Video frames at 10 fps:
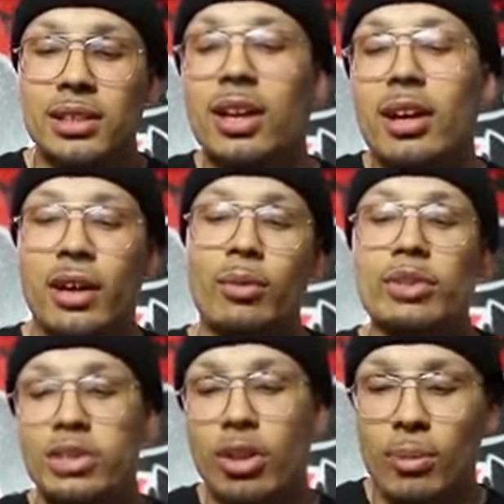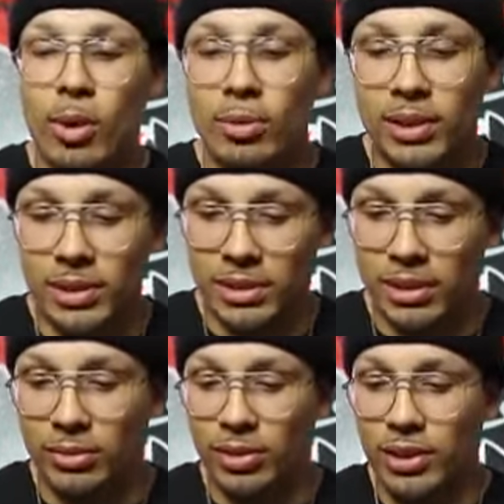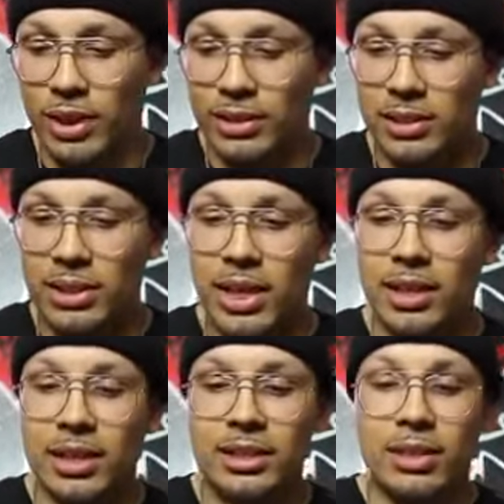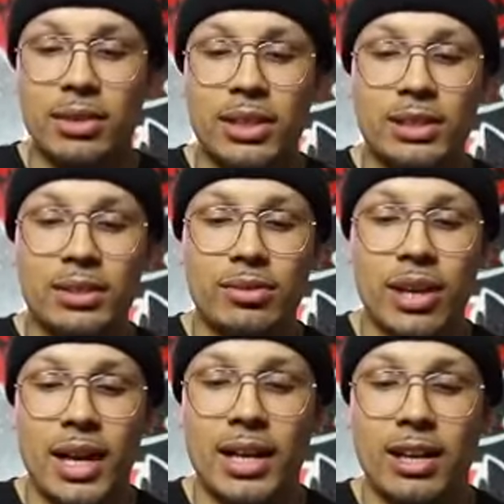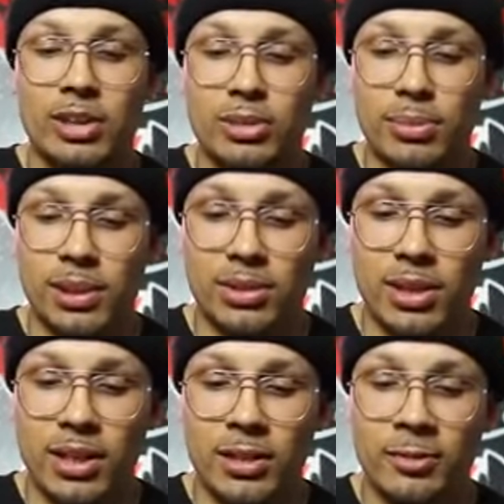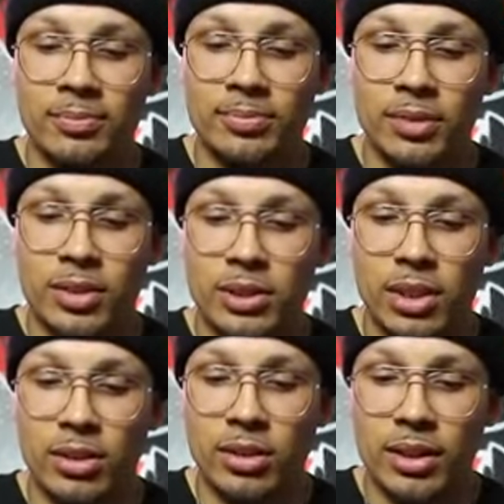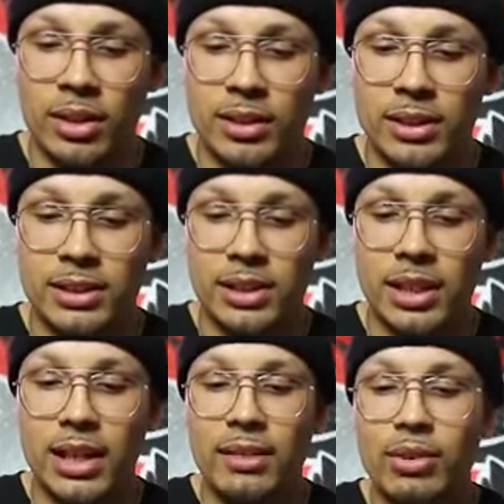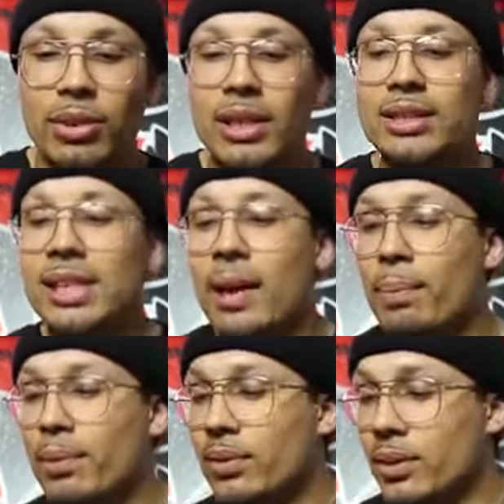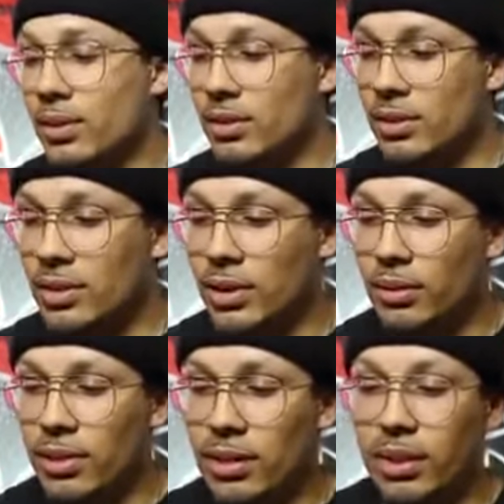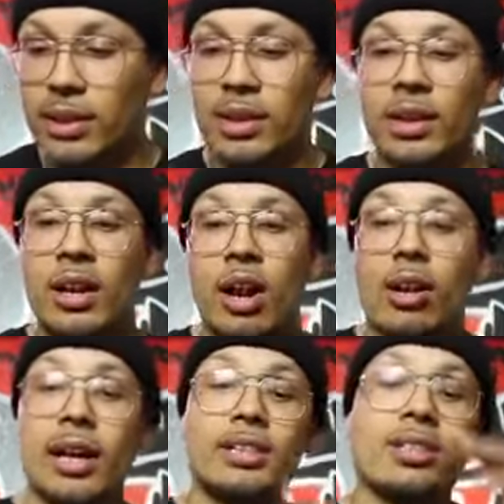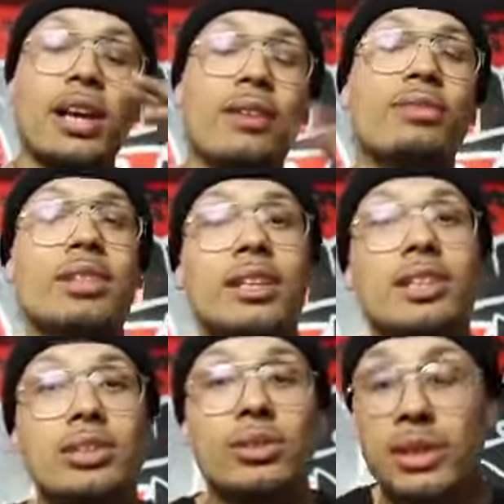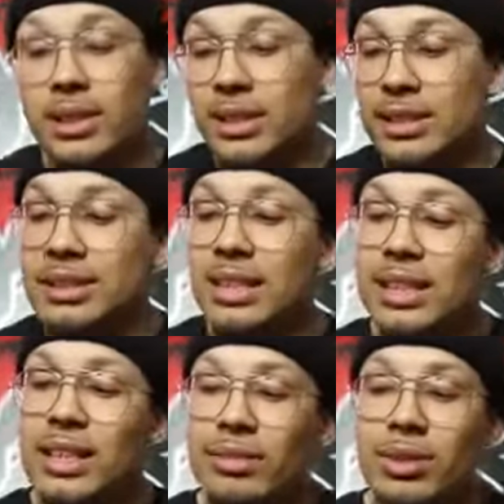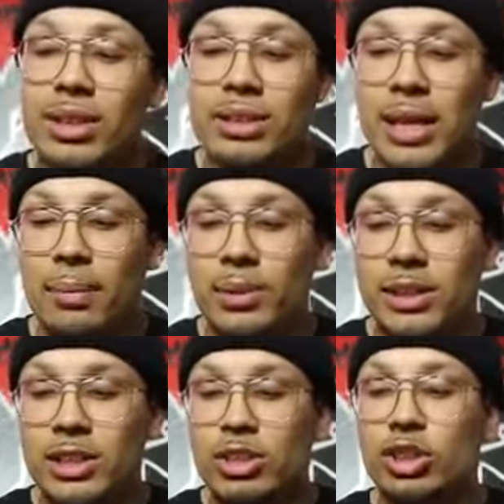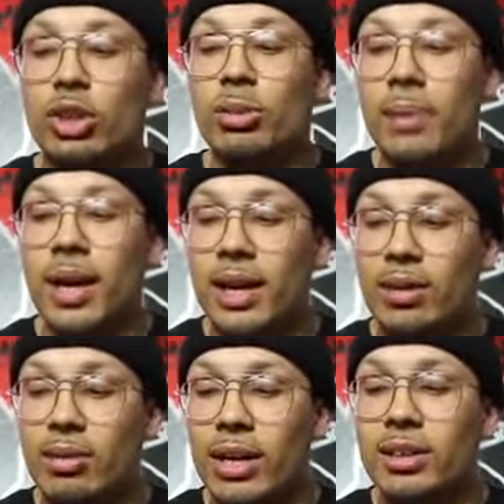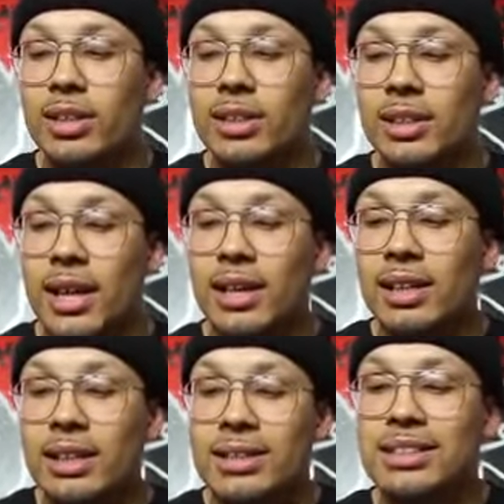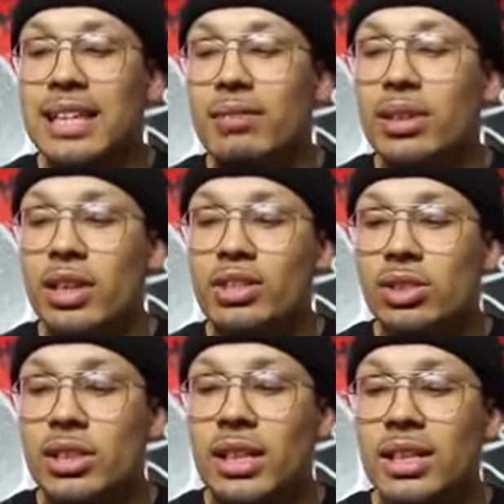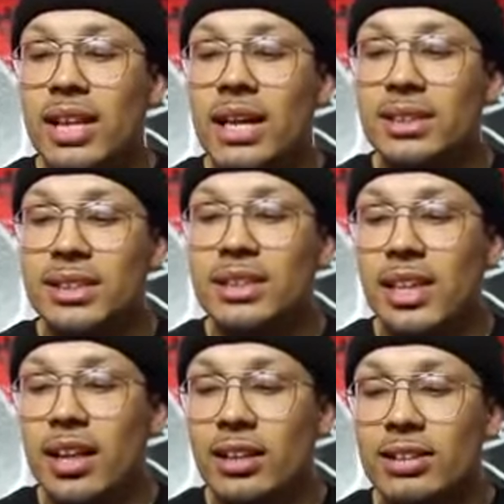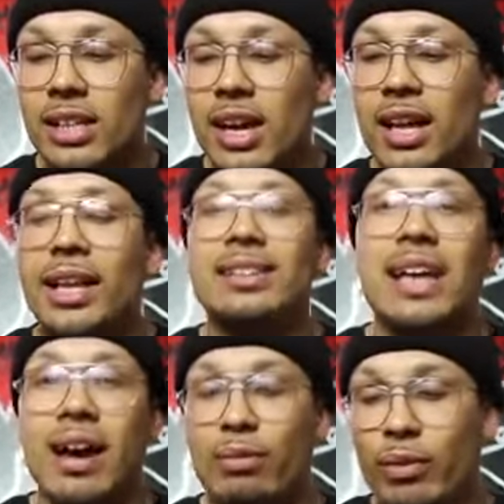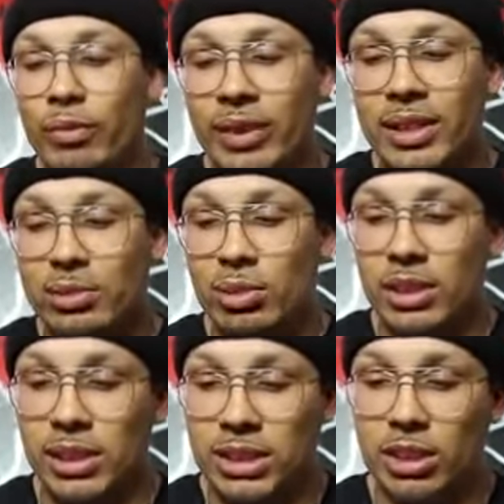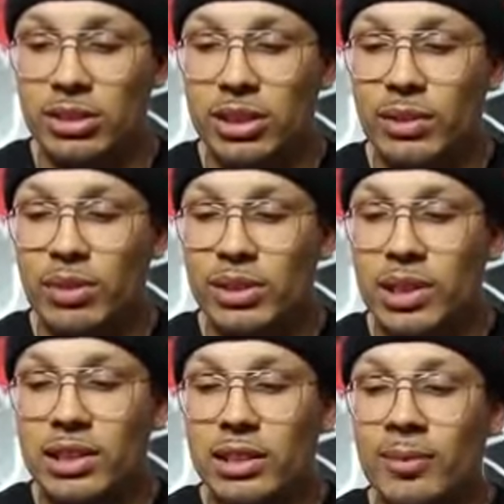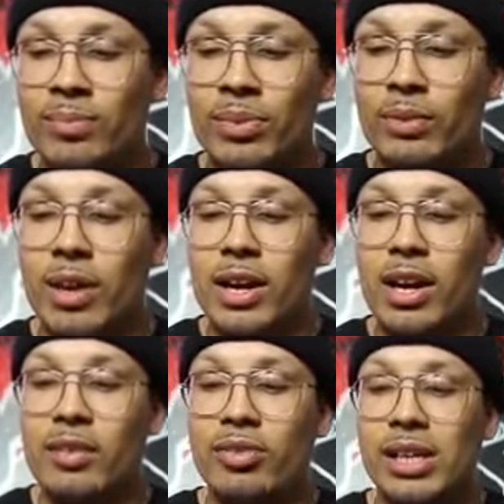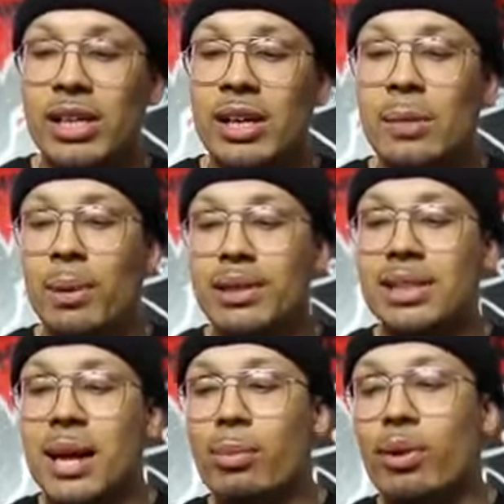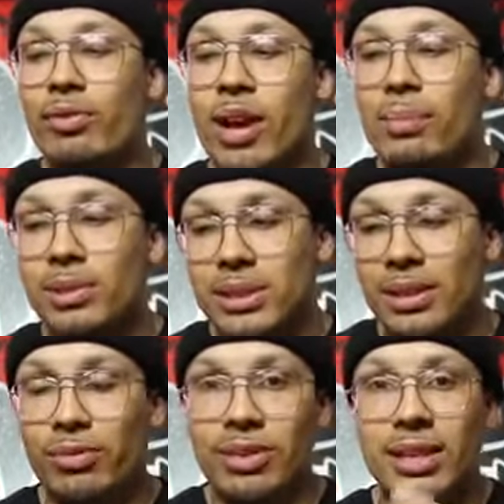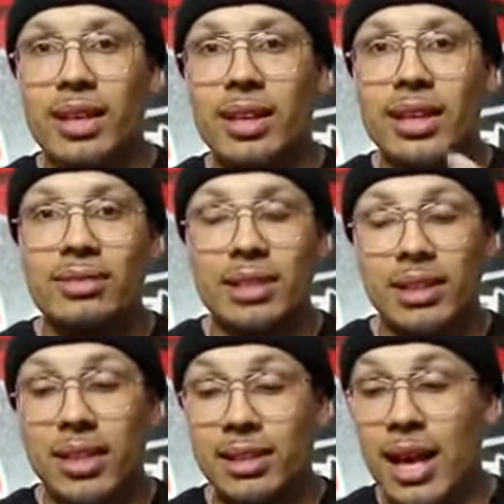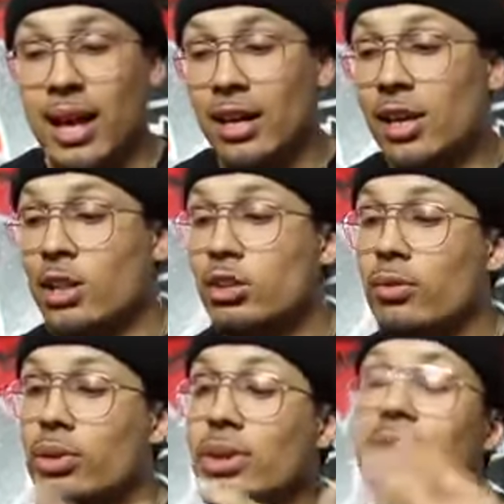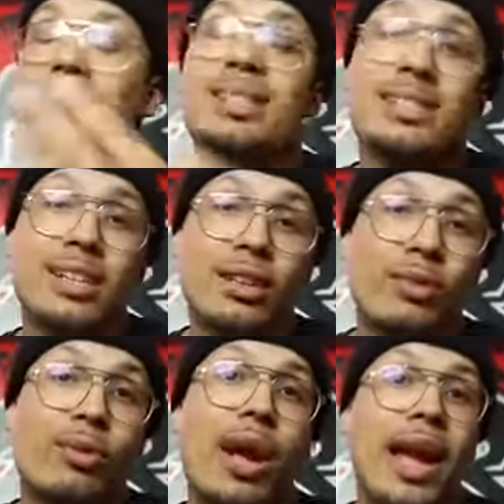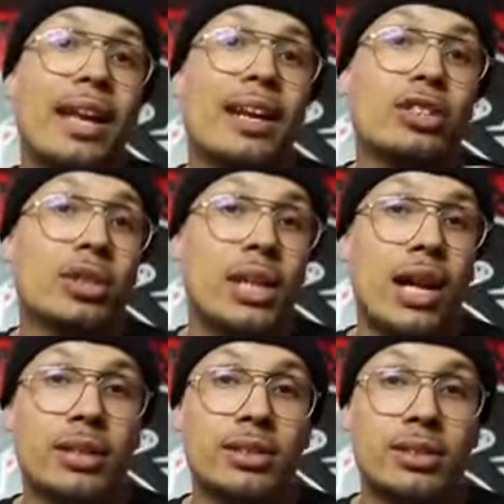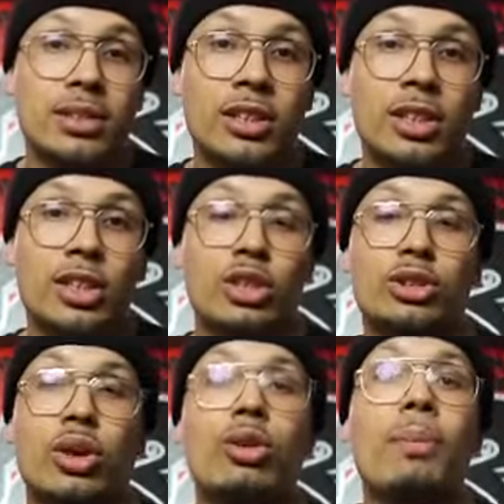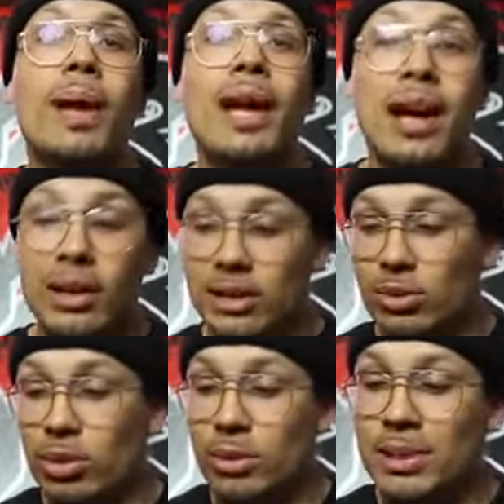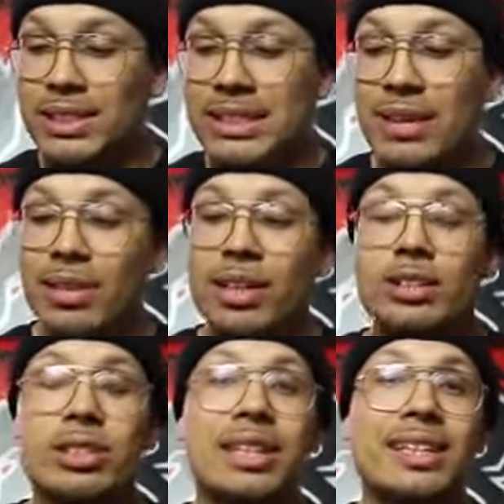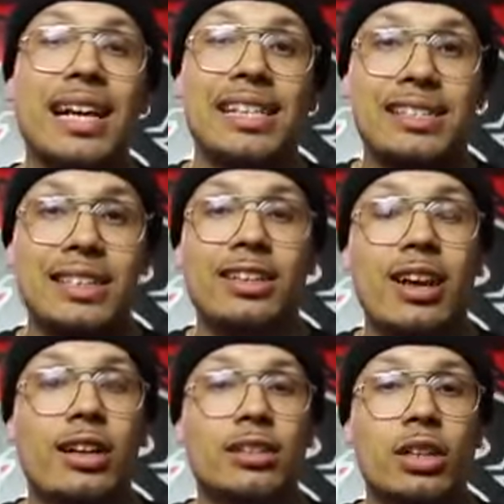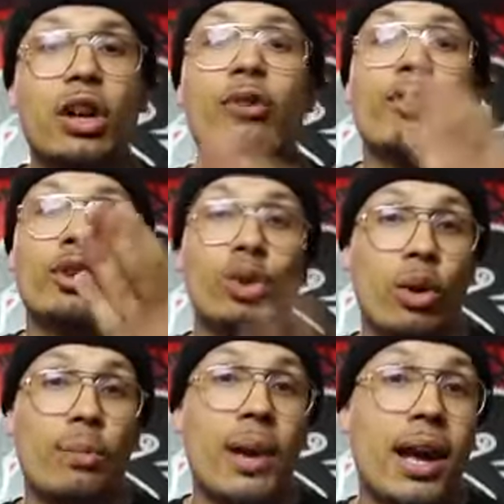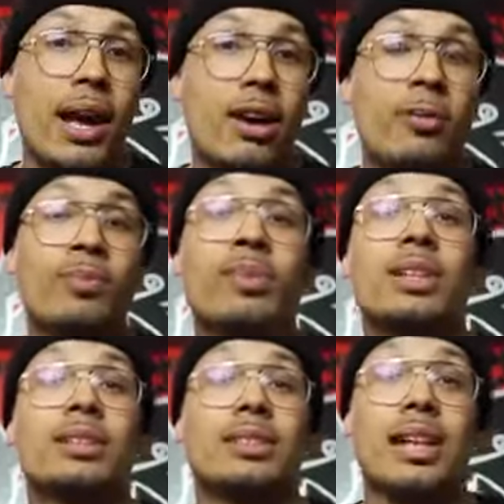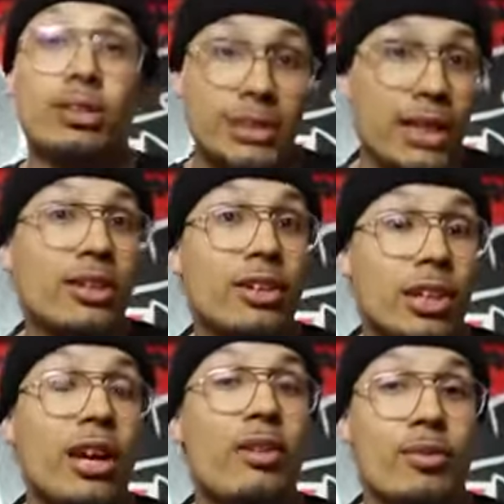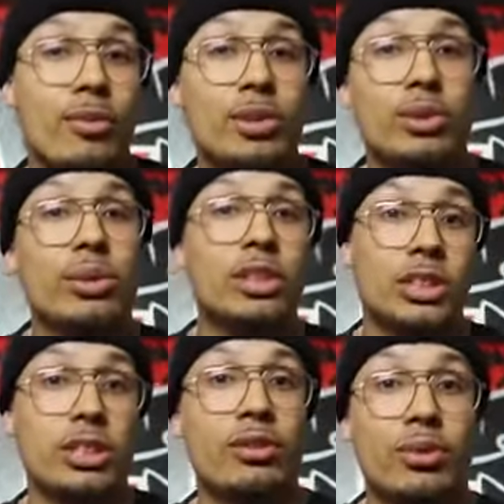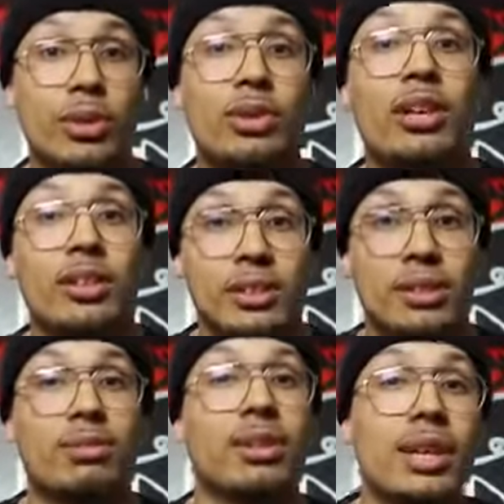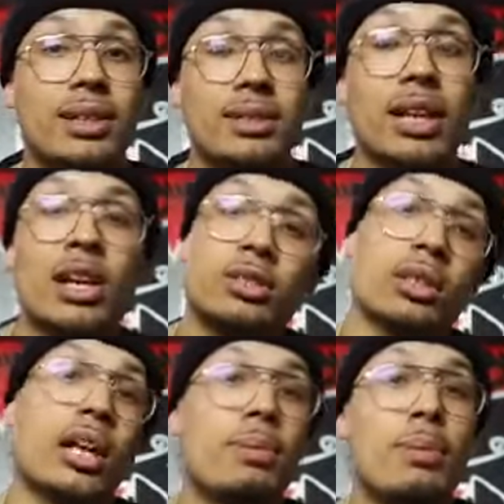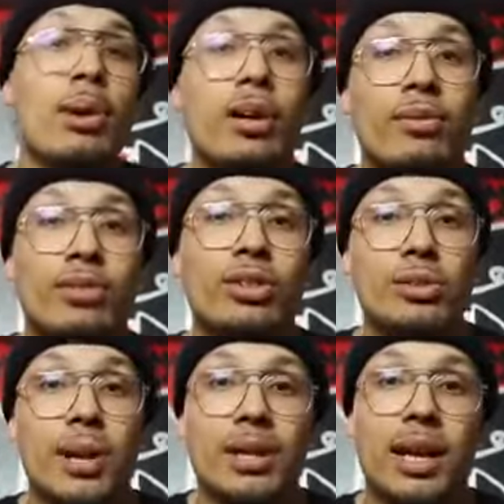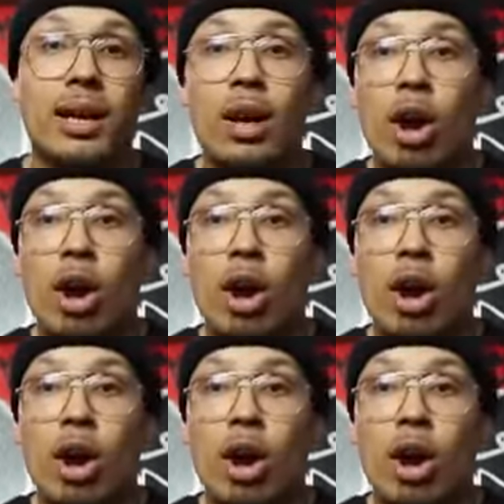Okay, we'll just go more realistic for you guys. Let's say we list it for $800, right? So this is gonna give you an example. Here we go, right there. Okay, so now if you look at the screen, this is gonna give you an example. It says you'll make, right underneath that, $719, and that's after fees, which it shows you the fees right there. $5 fee plus 9.5% for selling and everything like that. So if you list the sneaker for $800, your total payout is going to be $719 for your payout. They'll take their cut from doing the deal for you and all those different things. So a lot of people are confused about that.